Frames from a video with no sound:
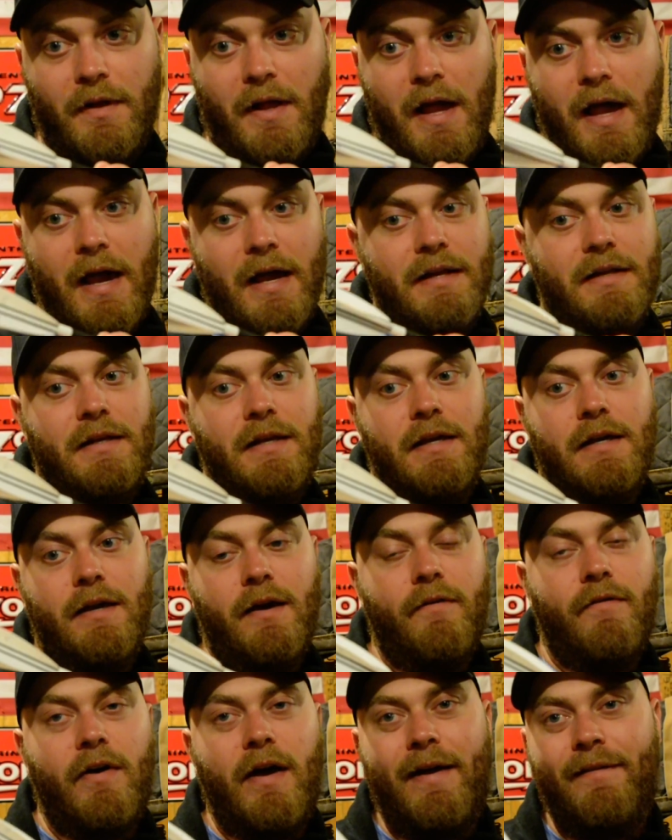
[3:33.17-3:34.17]

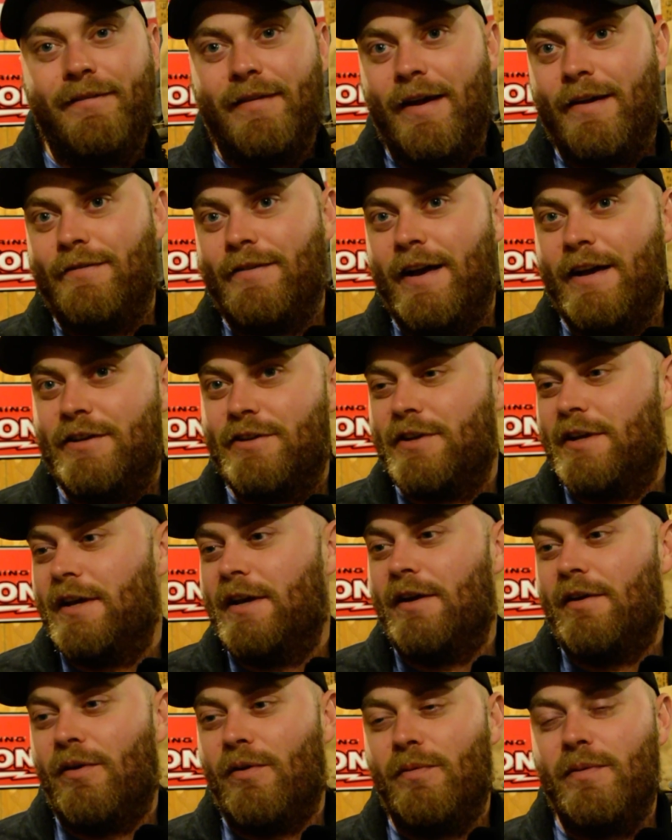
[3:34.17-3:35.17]
idea. I've actually
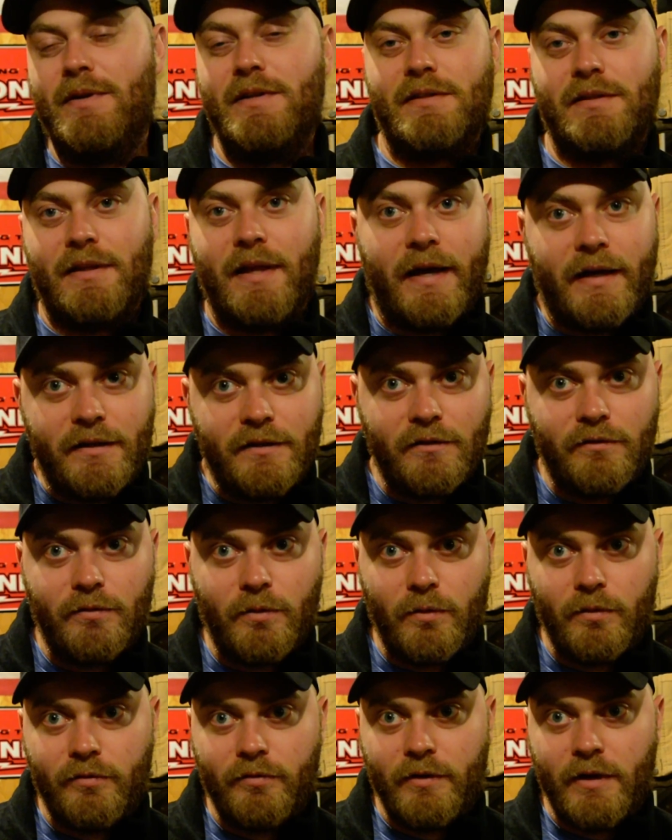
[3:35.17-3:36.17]
always liked the
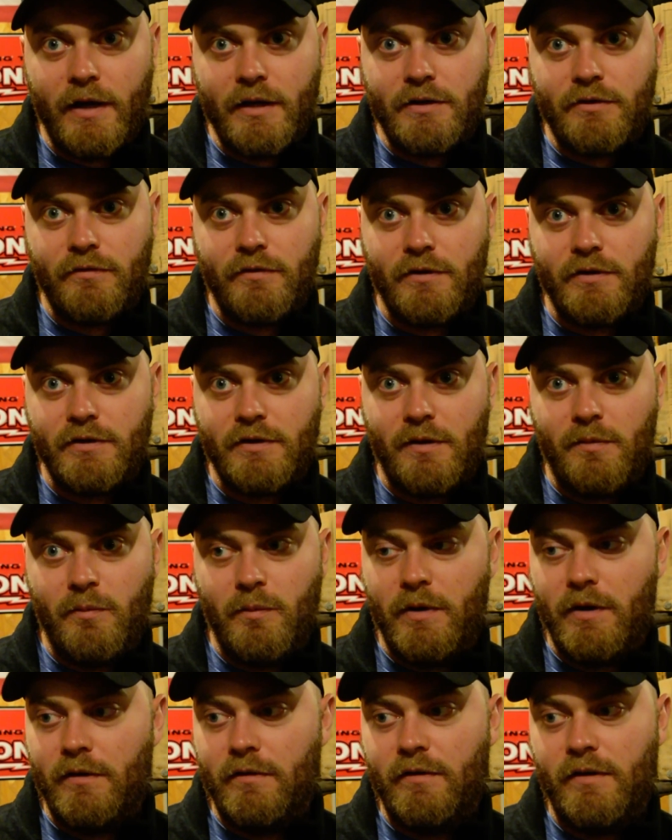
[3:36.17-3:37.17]
four fletch for some
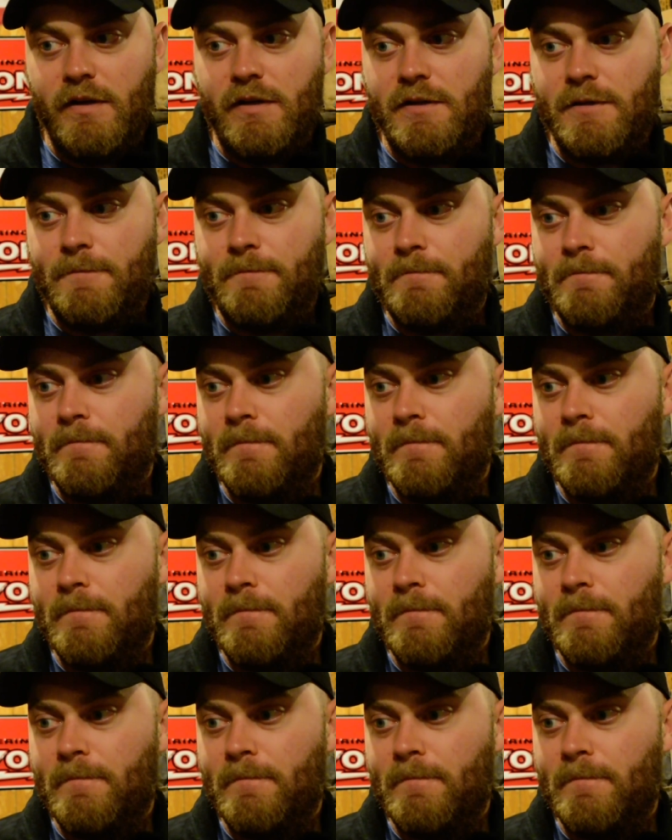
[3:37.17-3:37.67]
weird reason.